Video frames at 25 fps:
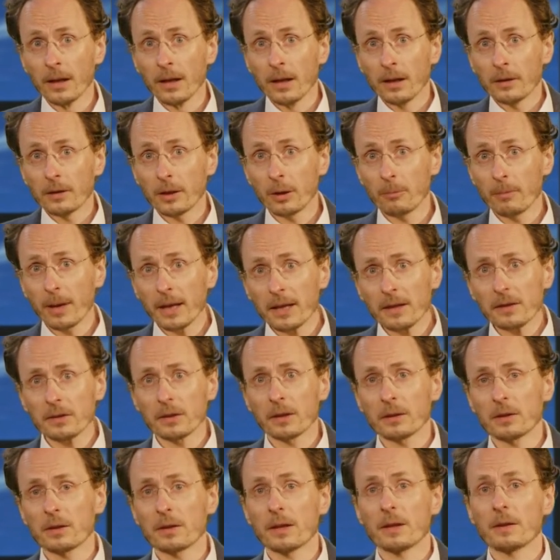There are many such
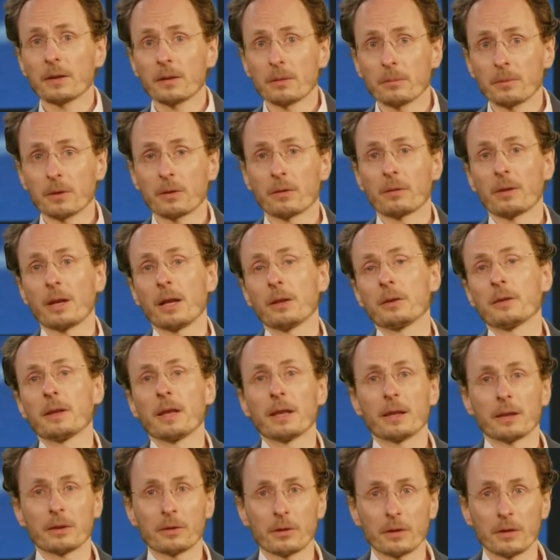systems throughout the
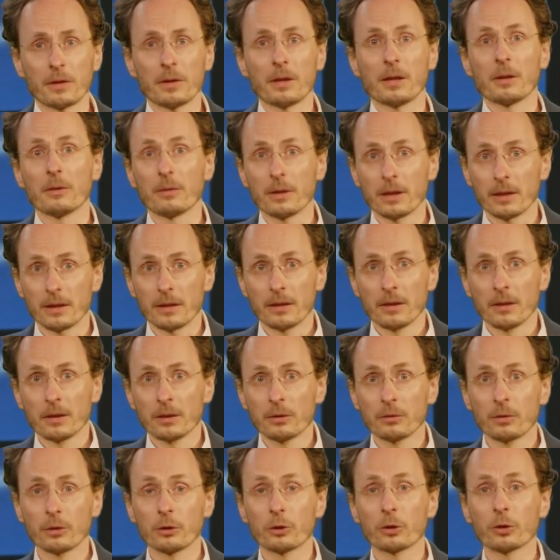electricity grid
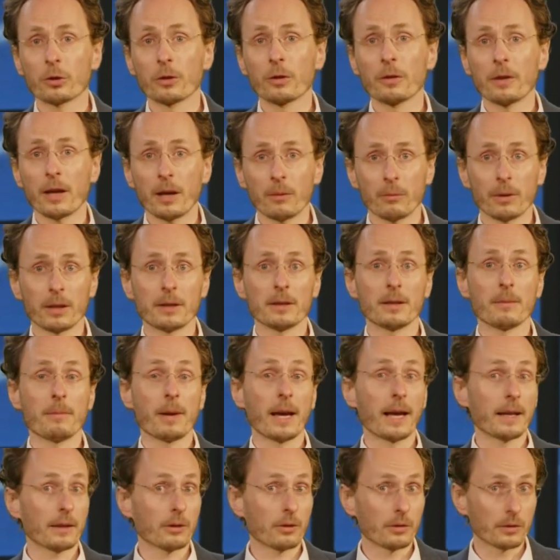to ensure that when
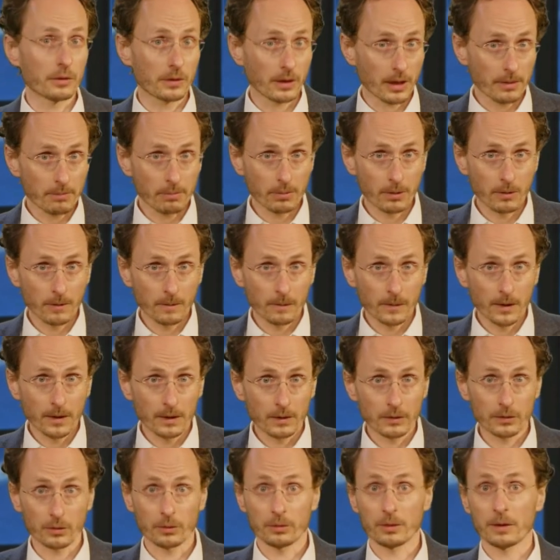demand goes up,
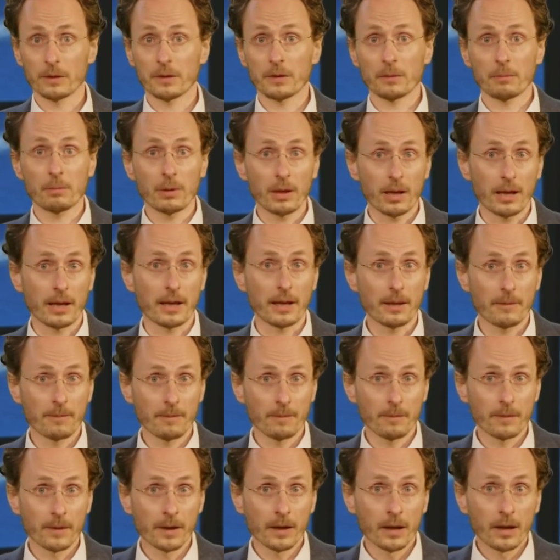so does supply.
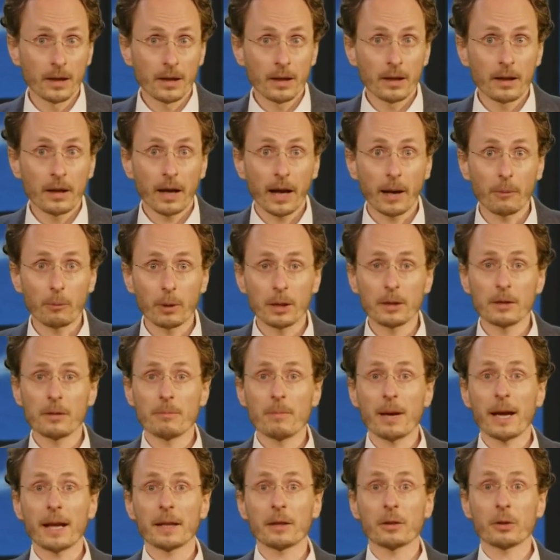And when
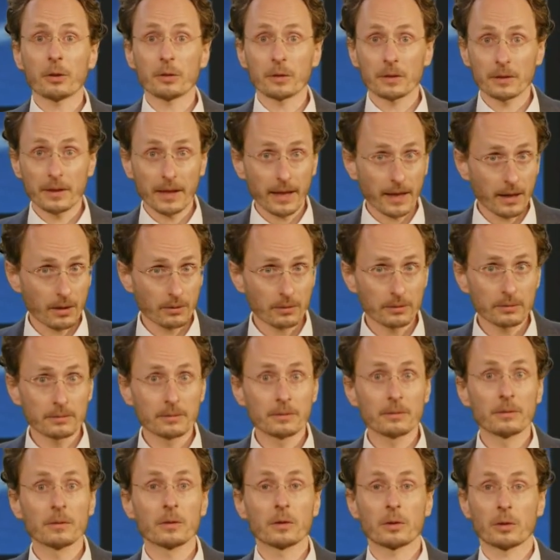demand goes down,
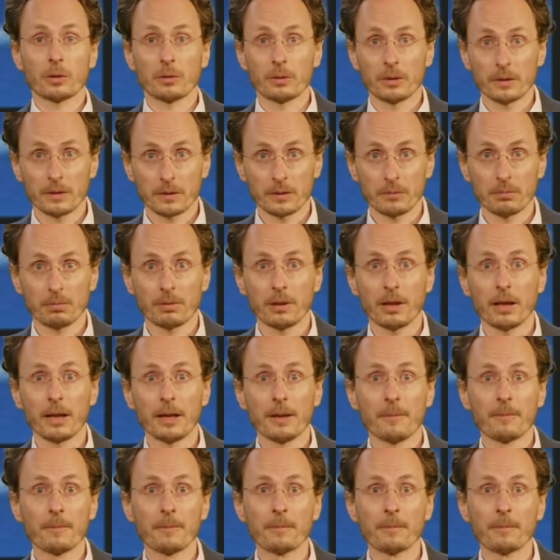so does supply.